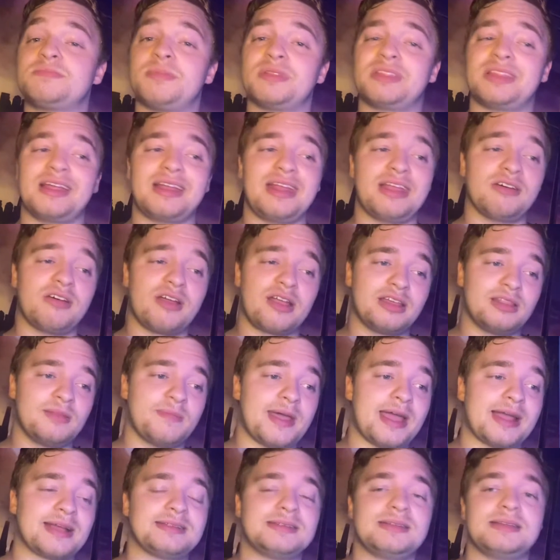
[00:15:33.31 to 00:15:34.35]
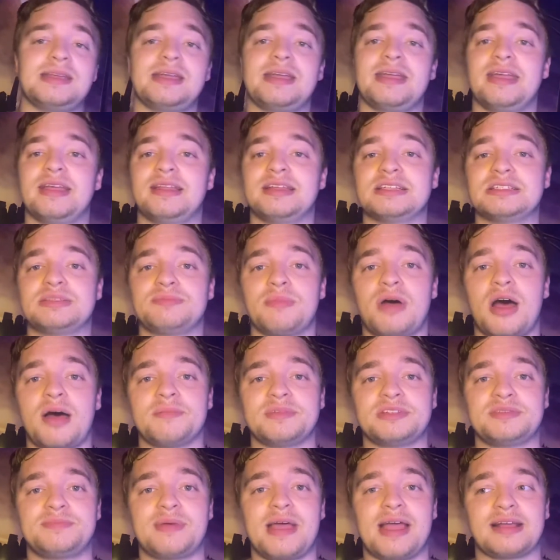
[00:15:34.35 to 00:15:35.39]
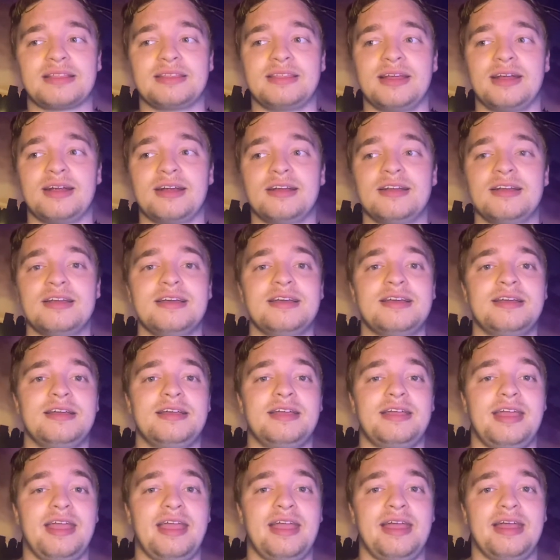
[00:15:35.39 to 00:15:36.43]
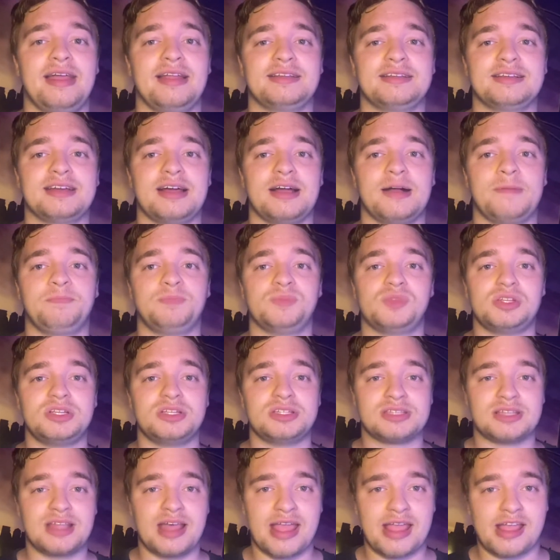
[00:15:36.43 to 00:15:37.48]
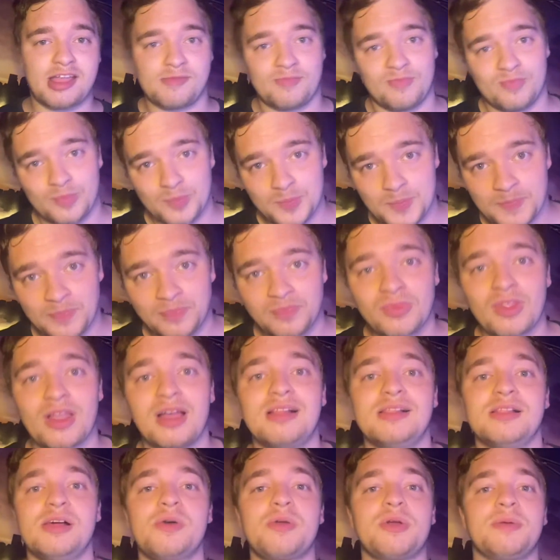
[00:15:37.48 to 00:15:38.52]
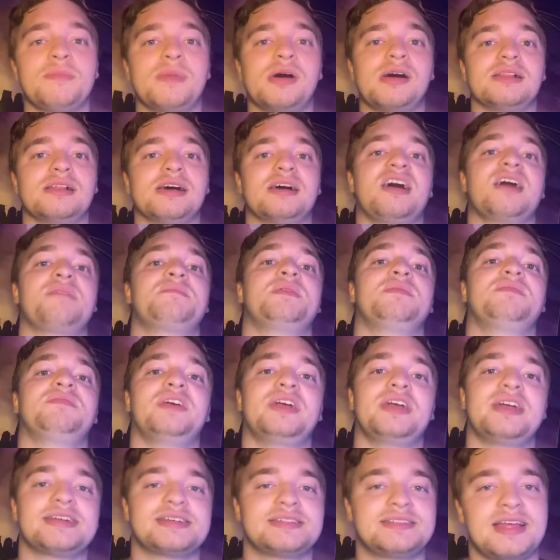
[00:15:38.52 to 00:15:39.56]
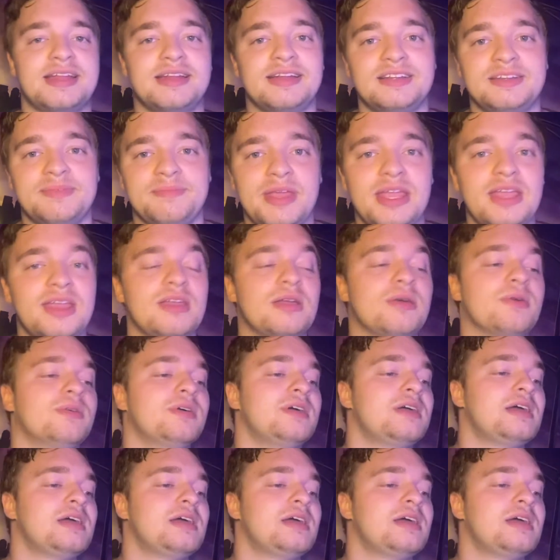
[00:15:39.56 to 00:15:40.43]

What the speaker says: But then you look in the backseat, and his mom is back there, and she's like, hello, Kamala. I've been very excited to meet you.